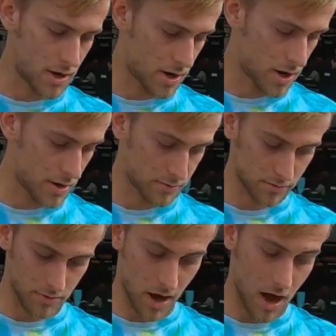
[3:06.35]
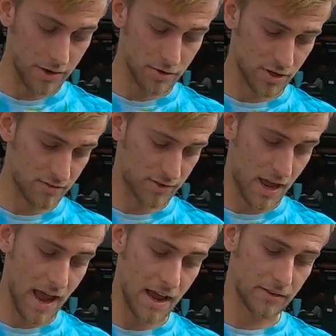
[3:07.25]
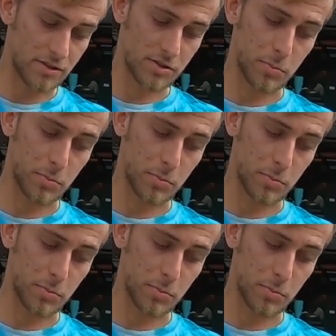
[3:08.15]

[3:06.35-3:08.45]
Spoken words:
and I just have to add these